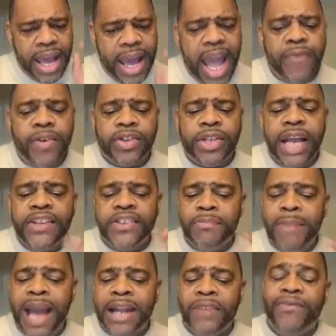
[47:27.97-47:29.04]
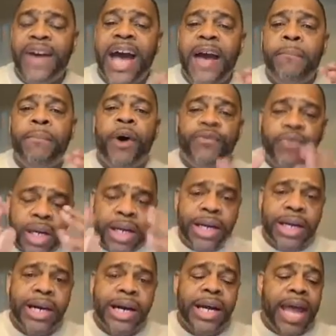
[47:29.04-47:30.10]
everything is magnified, both your
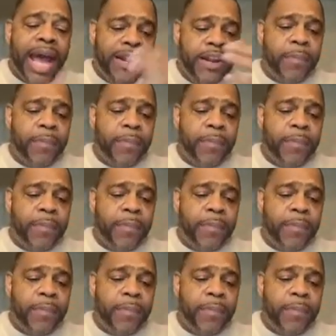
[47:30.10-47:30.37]
good and